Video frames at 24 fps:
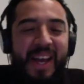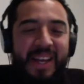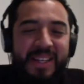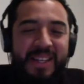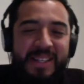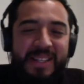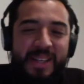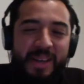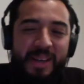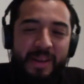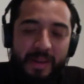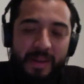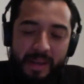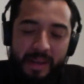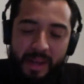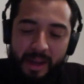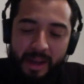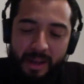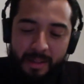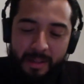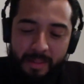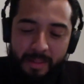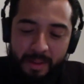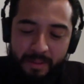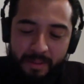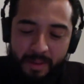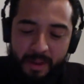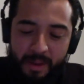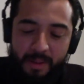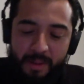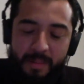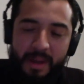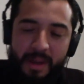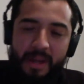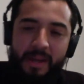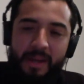so if you
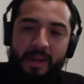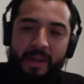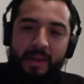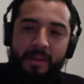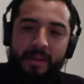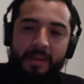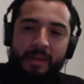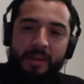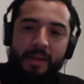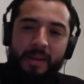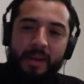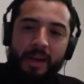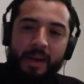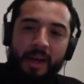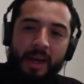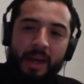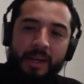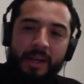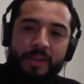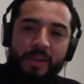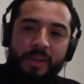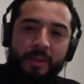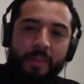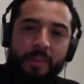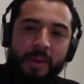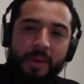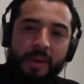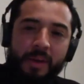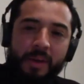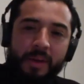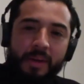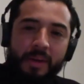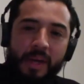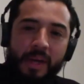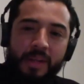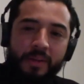don't mind, I drink
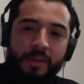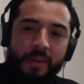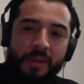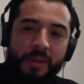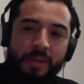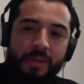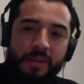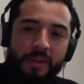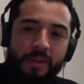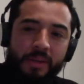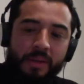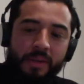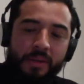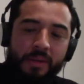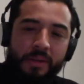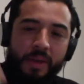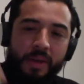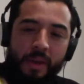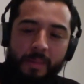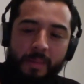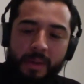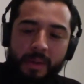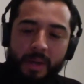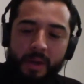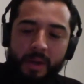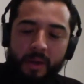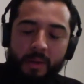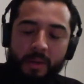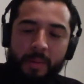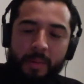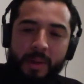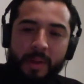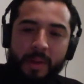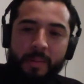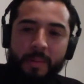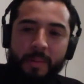beer as well as you do, so I'm gonna
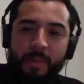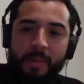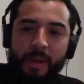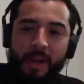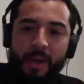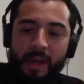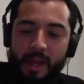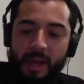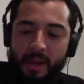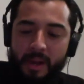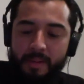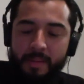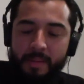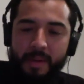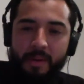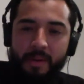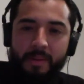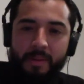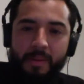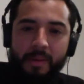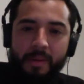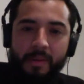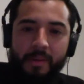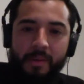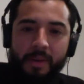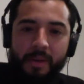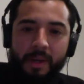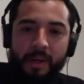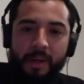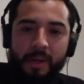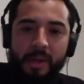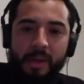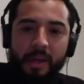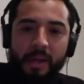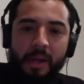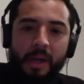open up a can of beer real quick
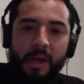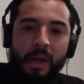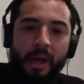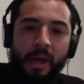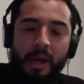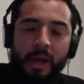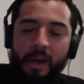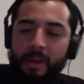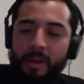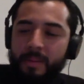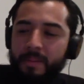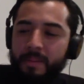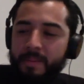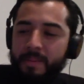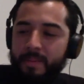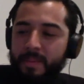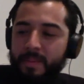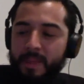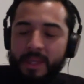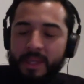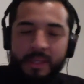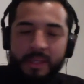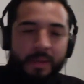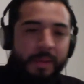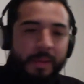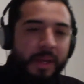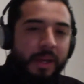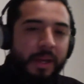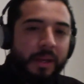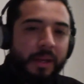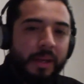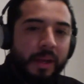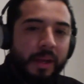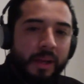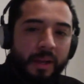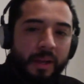because I'm
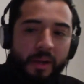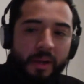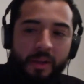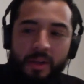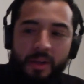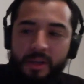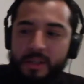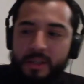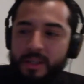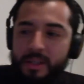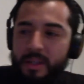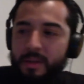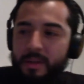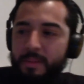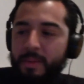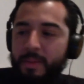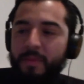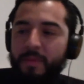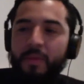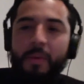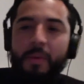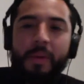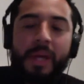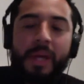getting a little thirsty before we